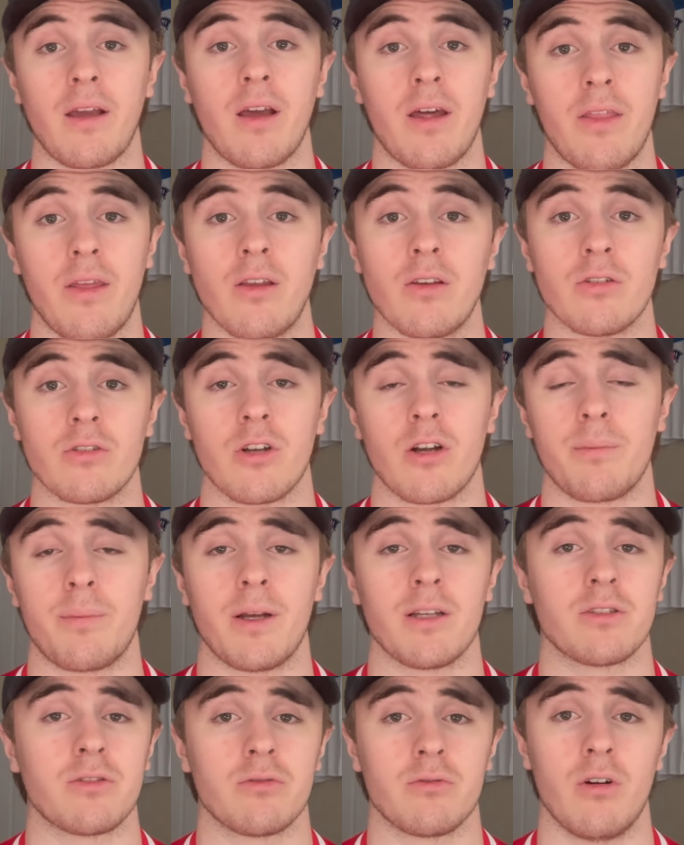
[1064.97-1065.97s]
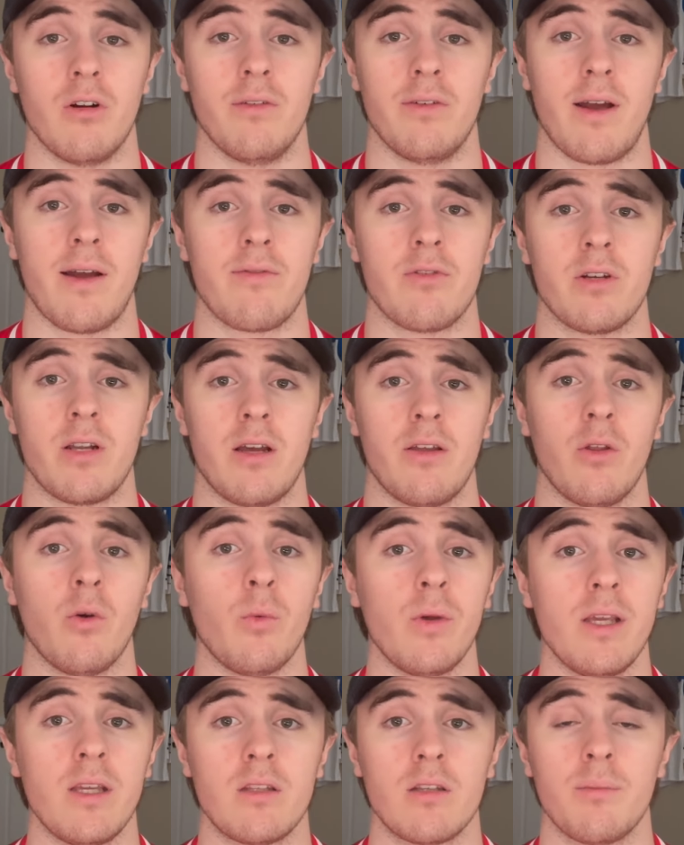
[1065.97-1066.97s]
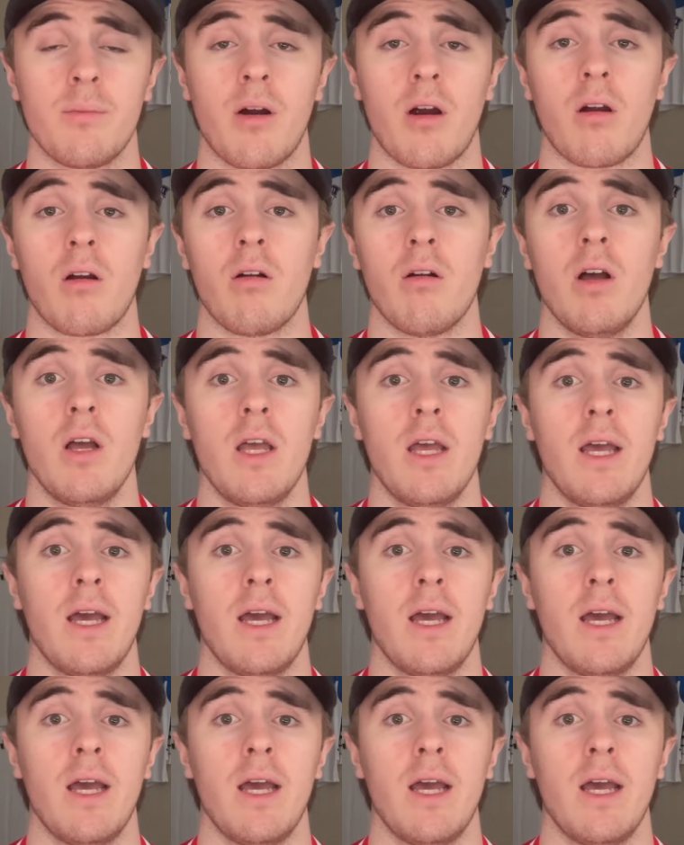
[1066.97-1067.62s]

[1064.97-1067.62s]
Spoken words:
I think you start Peslarova every day of the week tomorrow.